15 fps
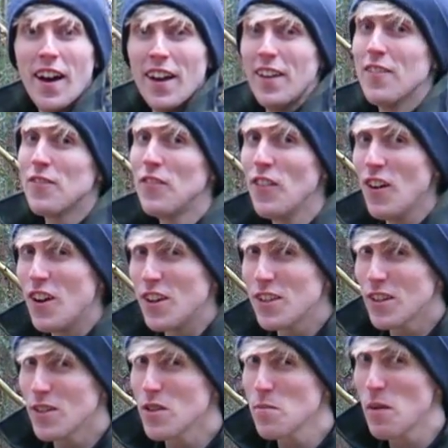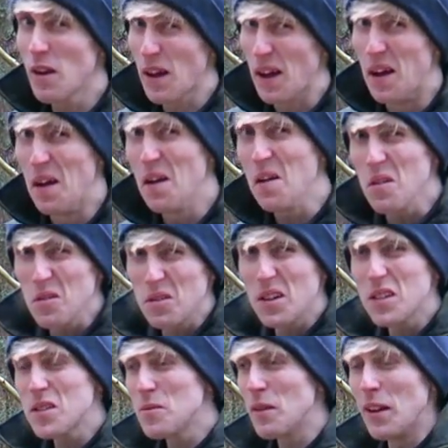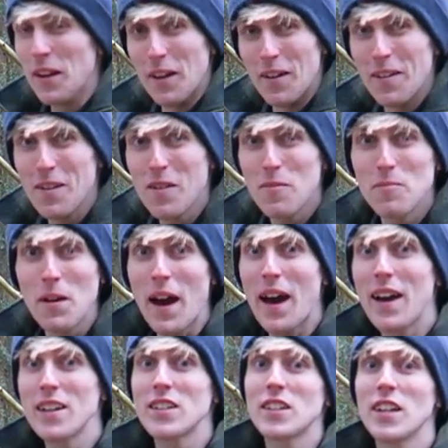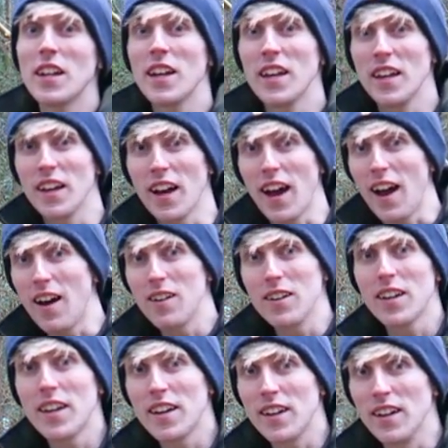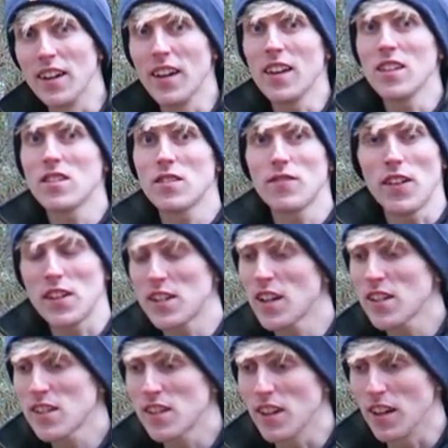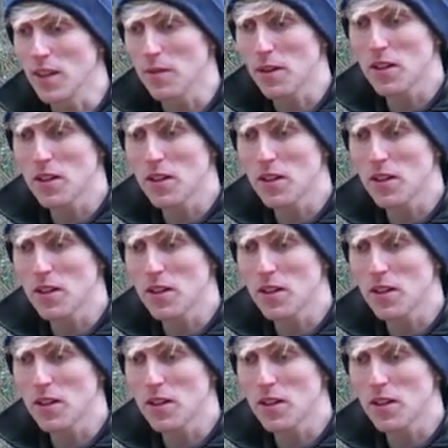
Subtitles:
And at first I was a bit like, oh, that's a bit long. But actually out here it's fantastic,